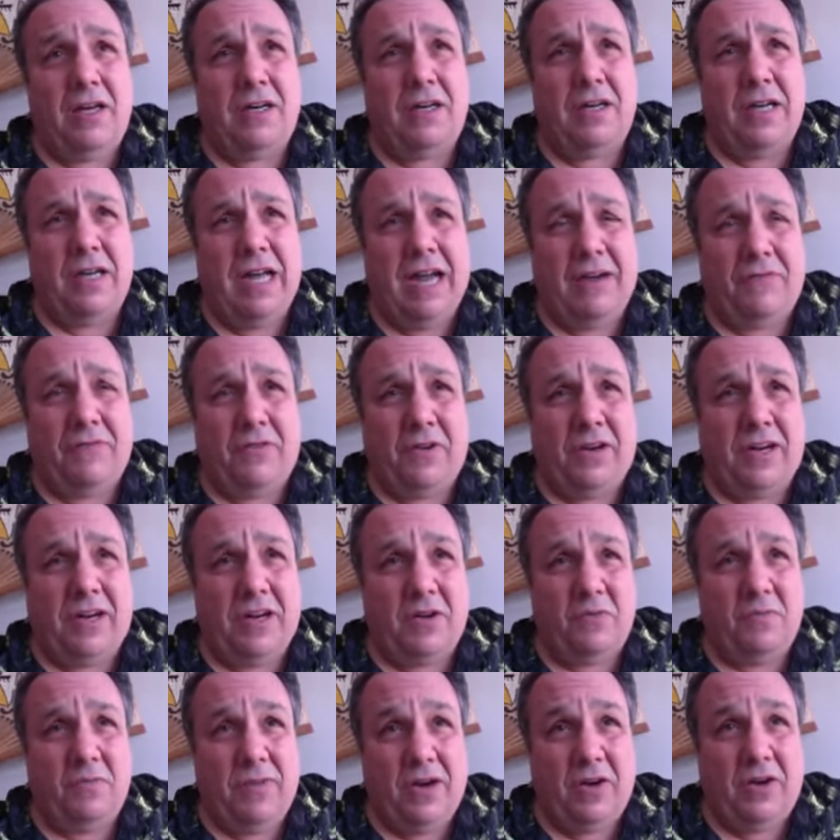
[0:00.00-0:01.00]

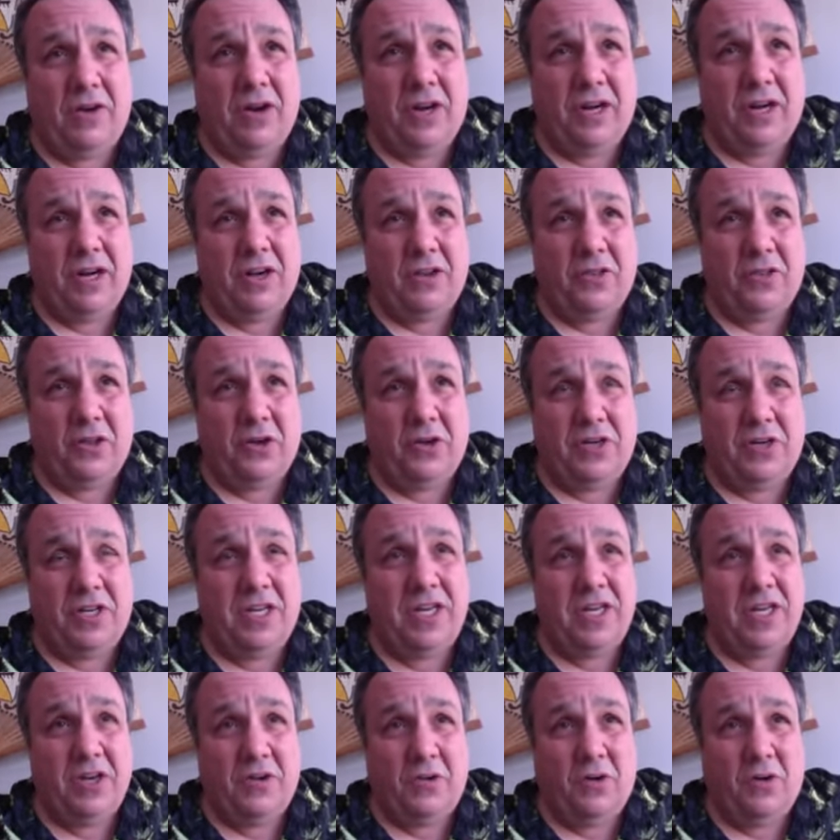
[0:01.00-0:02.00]
African-American
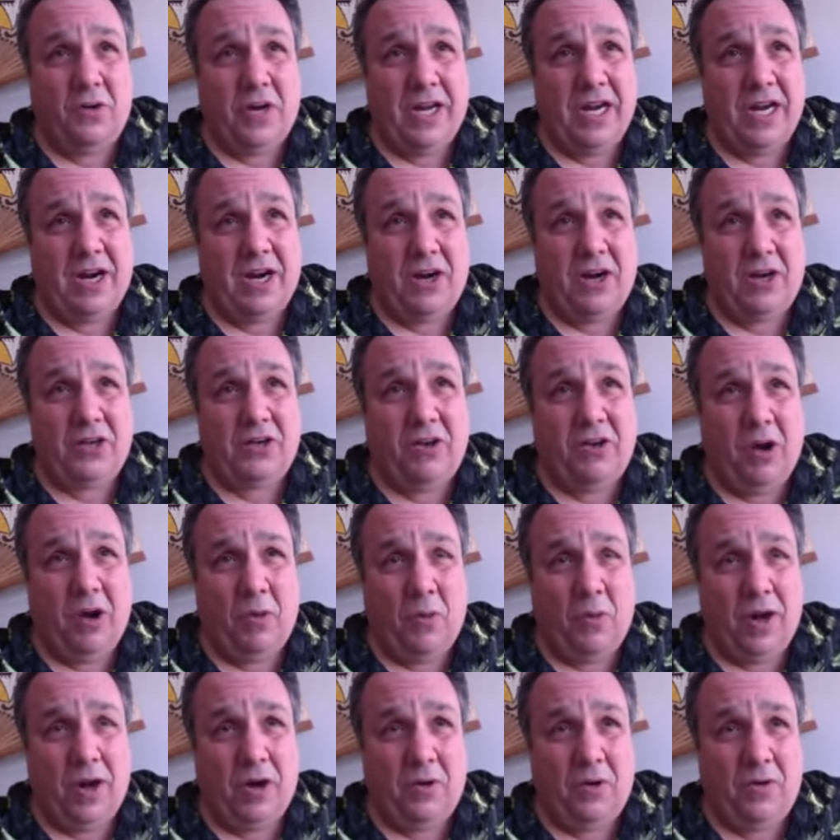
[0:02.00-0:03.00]
13-year-old character I
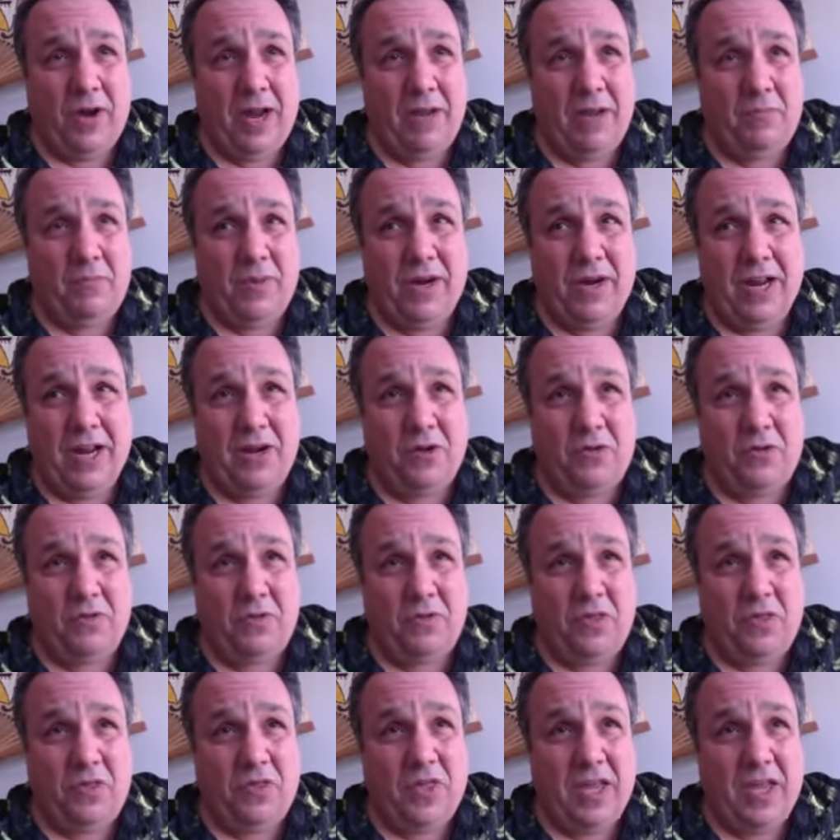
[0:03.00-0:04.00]
want to write, but I don't
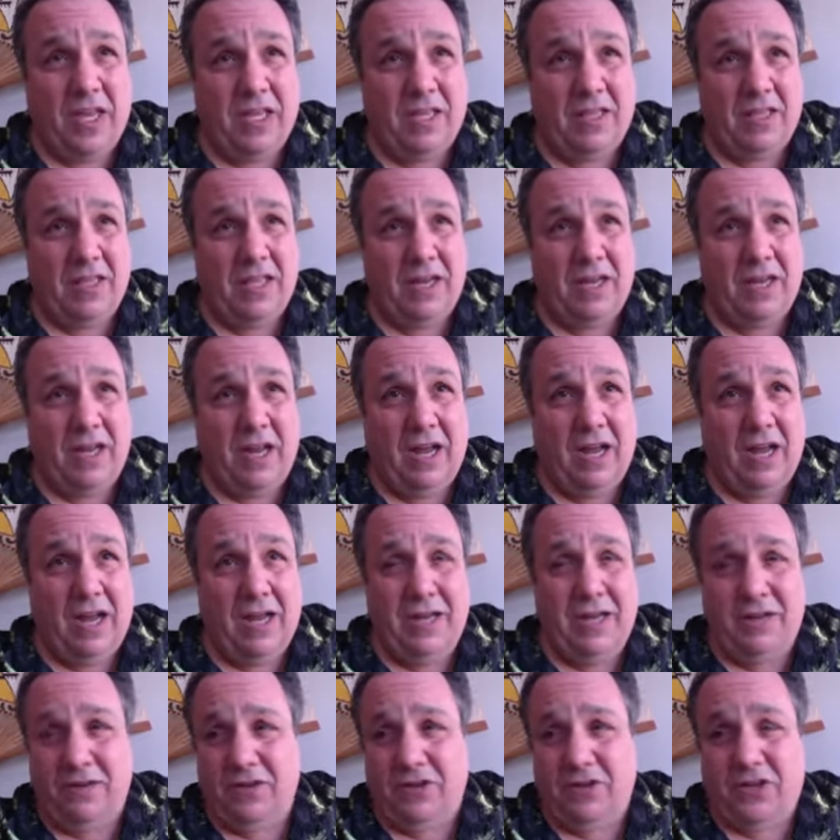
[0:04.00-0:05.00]
think that
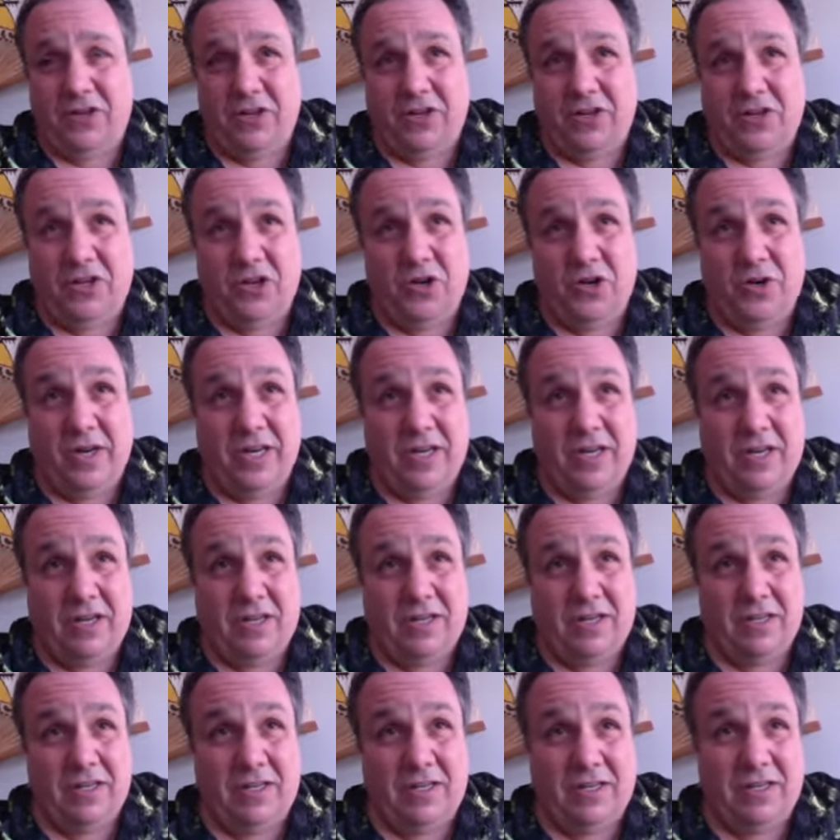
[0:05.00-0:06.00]
I should do it
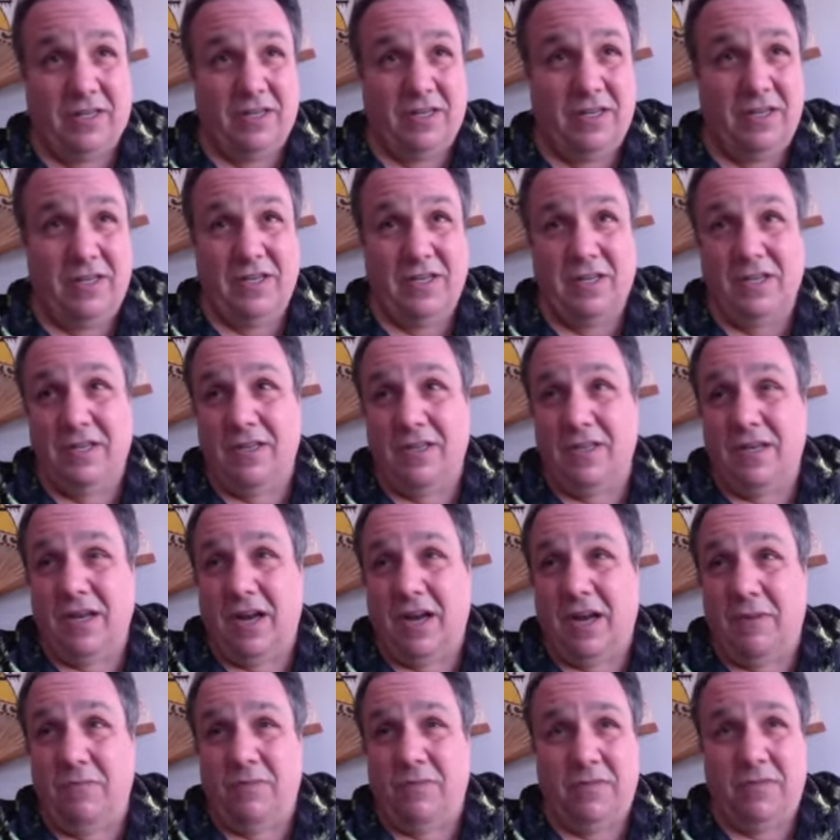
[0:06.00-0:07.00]
because
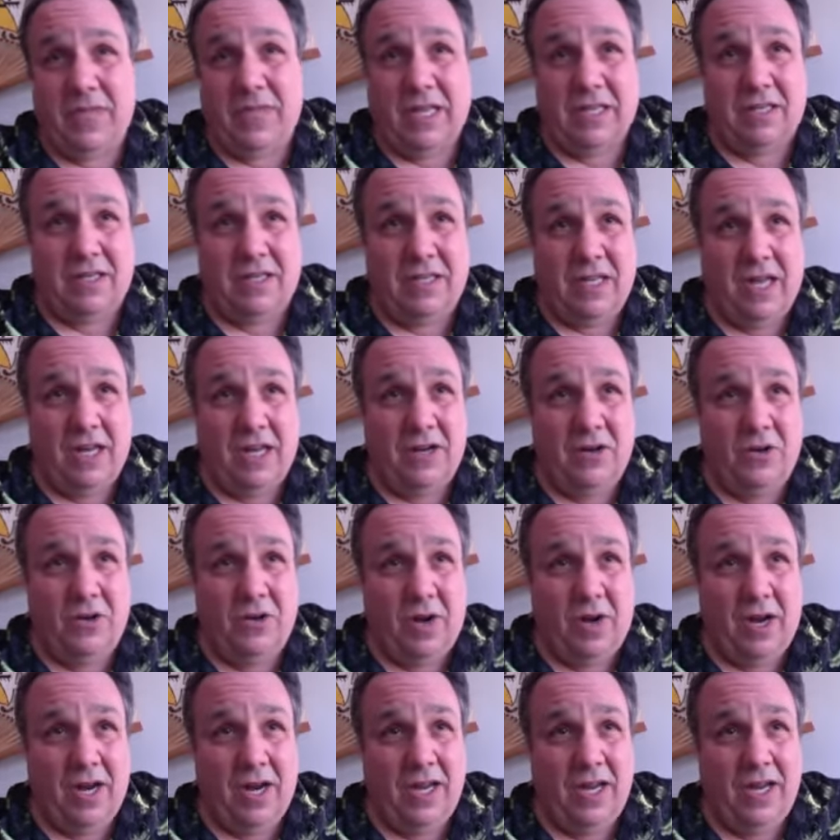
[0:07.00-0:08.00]
that's not who
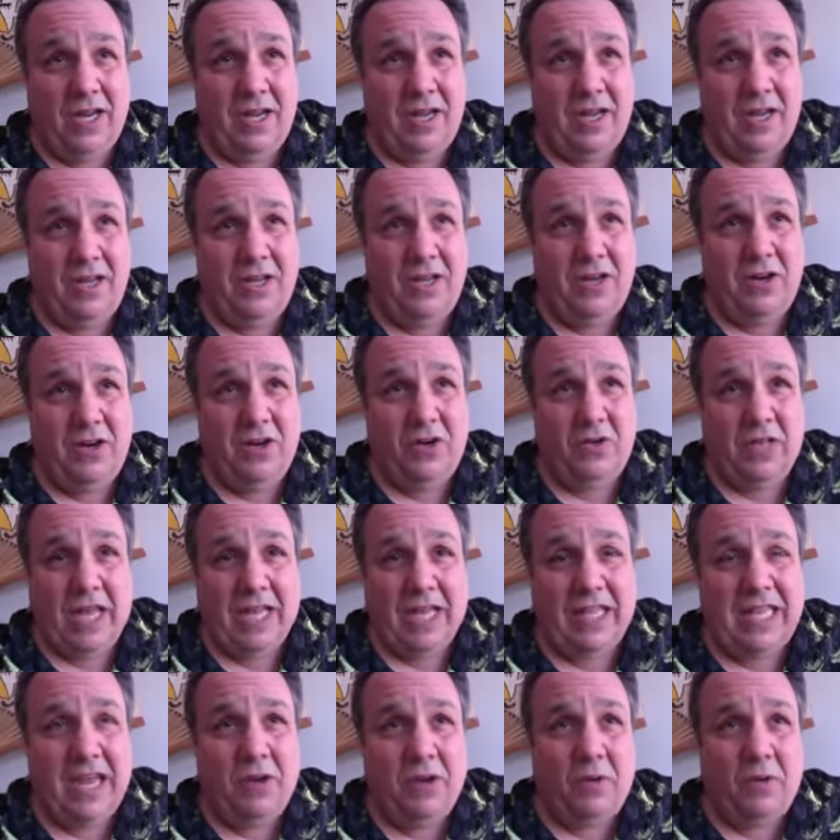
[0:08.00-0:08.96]
I am. Like,